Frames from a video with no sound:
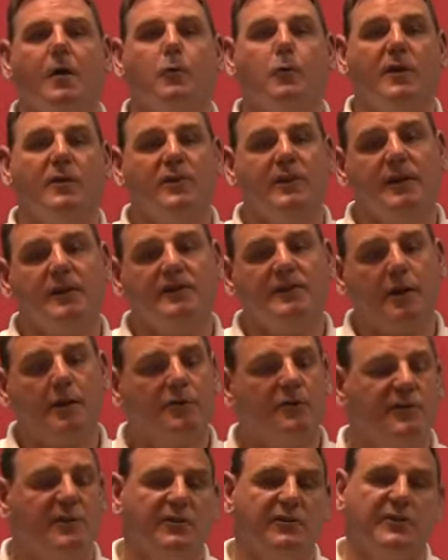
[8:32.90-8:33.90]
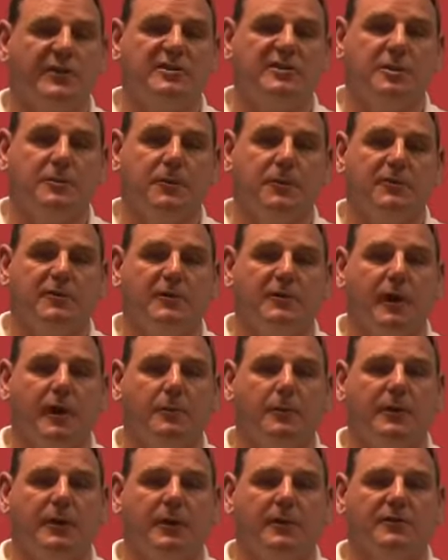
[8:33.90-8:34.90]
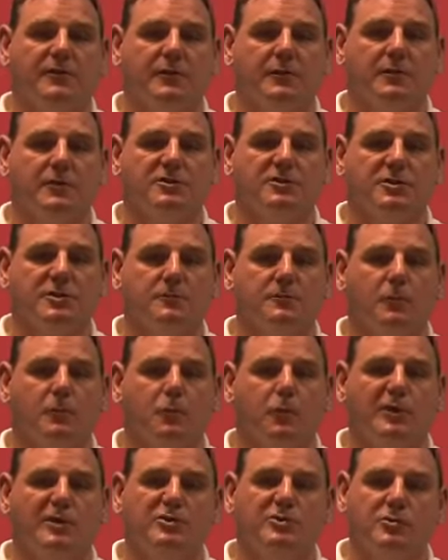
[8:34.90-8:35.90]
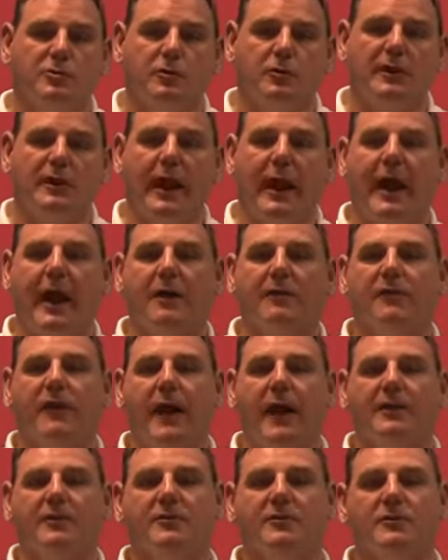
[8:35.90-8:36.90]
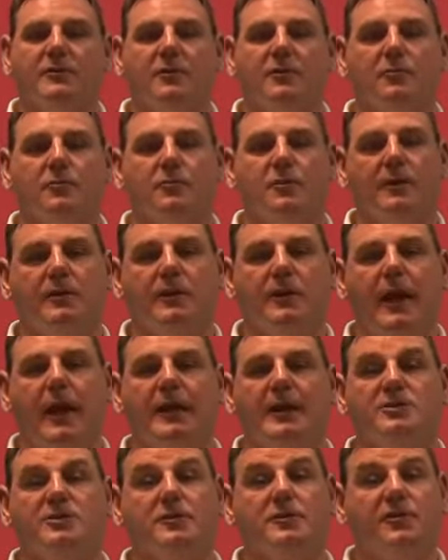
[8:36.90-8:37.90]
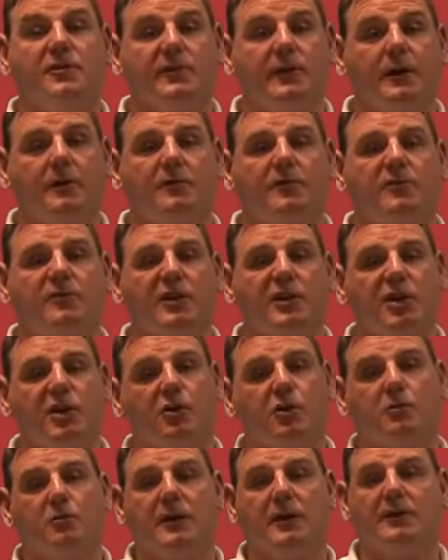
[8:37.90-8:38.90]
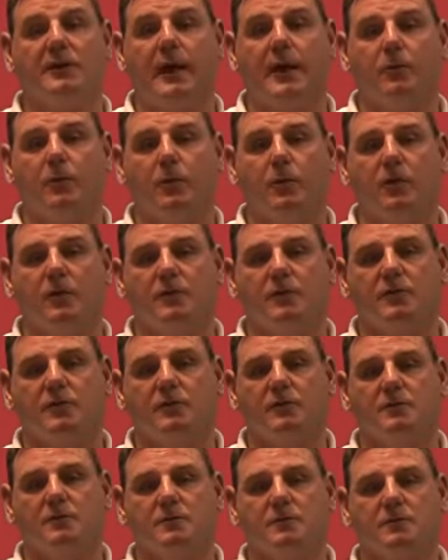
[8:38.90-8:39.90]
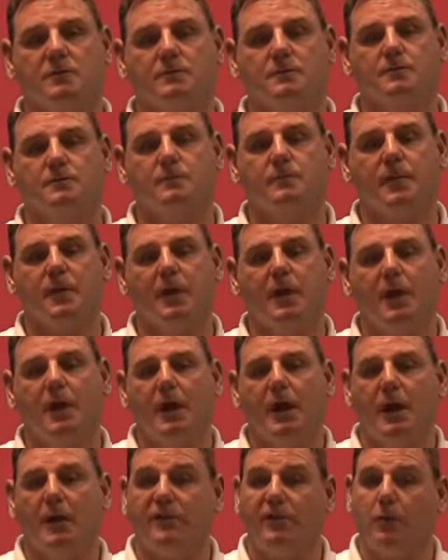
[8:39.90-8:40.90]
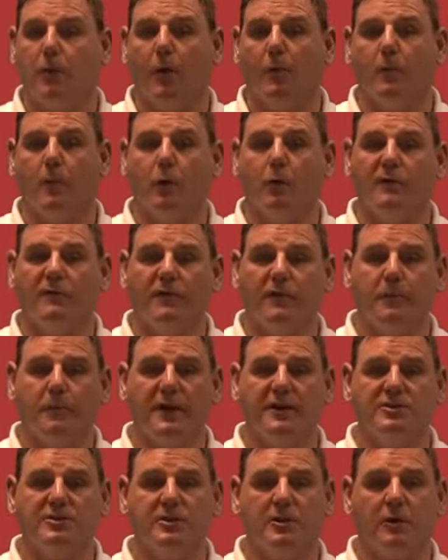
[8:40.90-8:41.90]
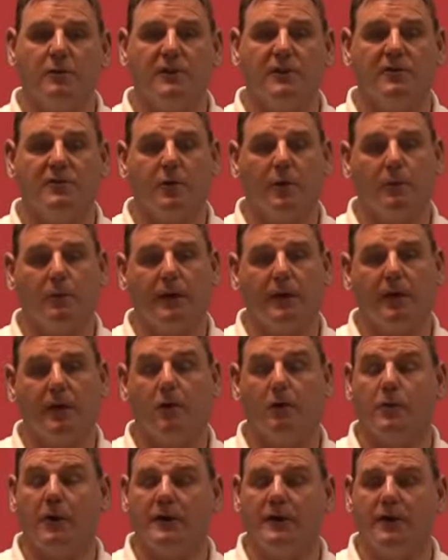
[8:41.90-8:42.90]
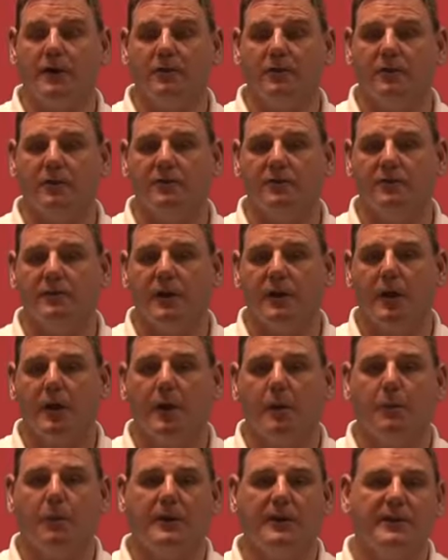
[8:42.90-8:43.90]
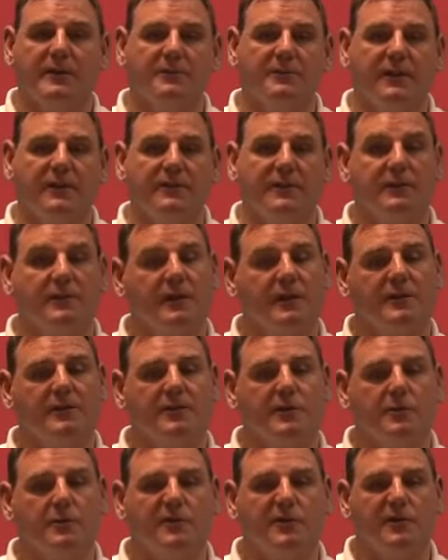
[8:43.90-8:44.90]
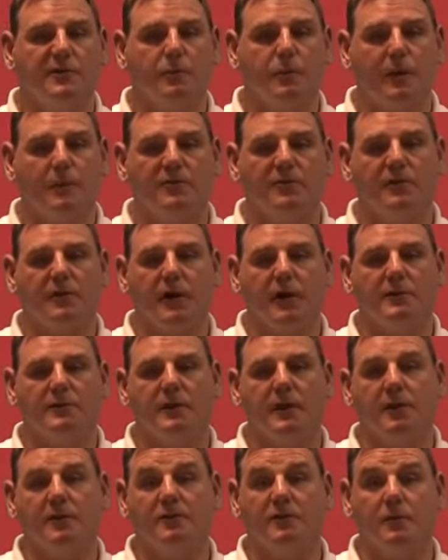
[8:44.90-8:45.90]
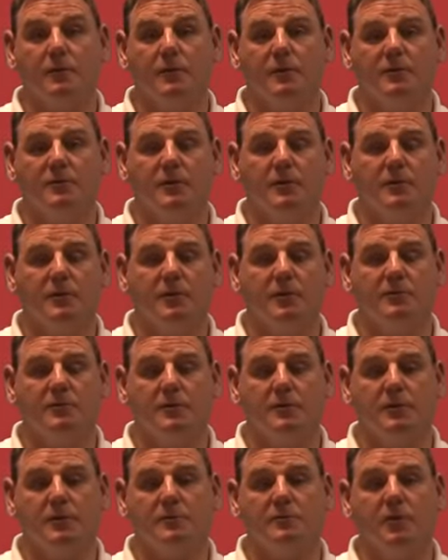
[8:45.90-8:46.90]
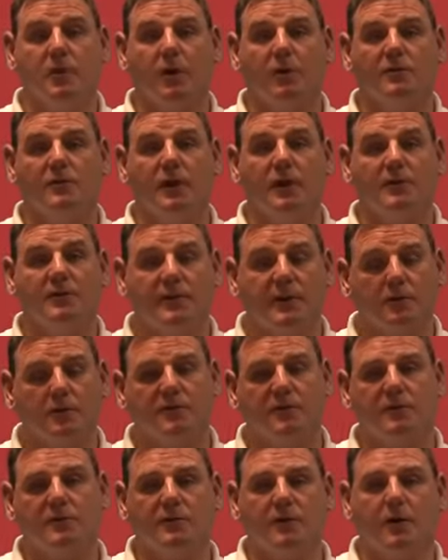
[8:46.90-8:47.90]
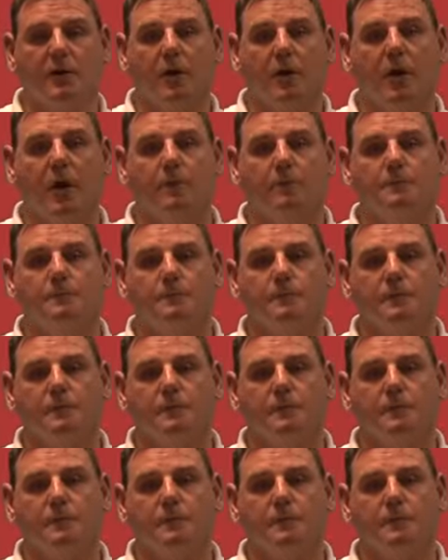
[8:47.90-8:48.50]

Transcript: With the Enterasys Distributed IPS solution, we truly have entered the age of self-securing networks. If you want more information on this topic or any others, please visit the Enterasys website at www.enterasys.com.